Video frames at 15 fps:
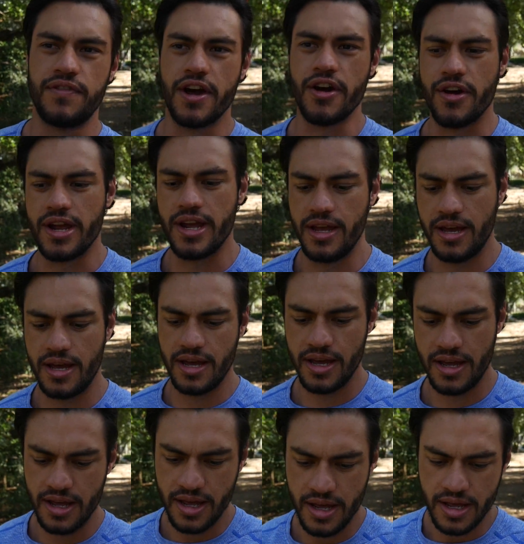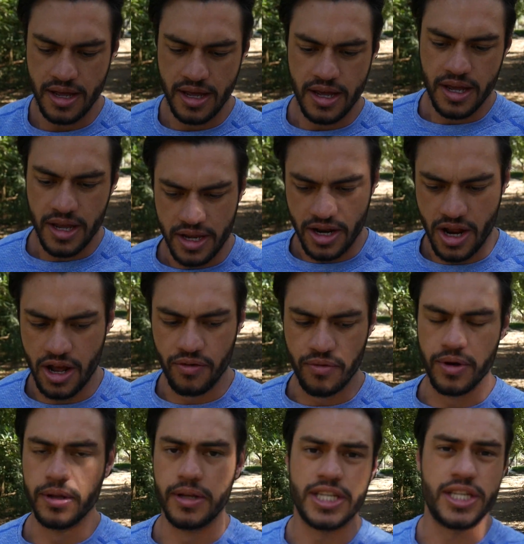very, really